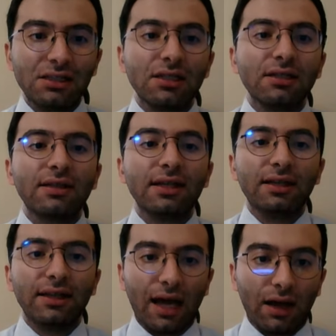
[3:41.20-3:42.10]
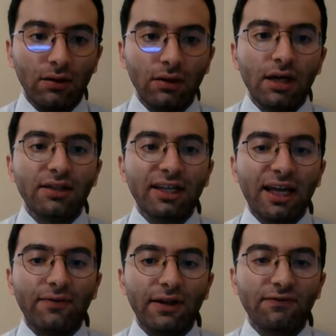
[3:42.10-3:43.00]
till now, they
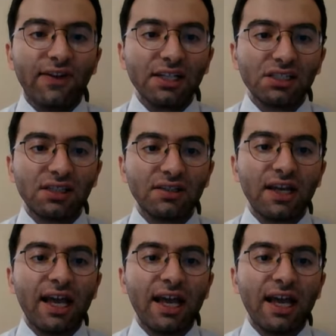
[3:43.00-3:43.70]
have invested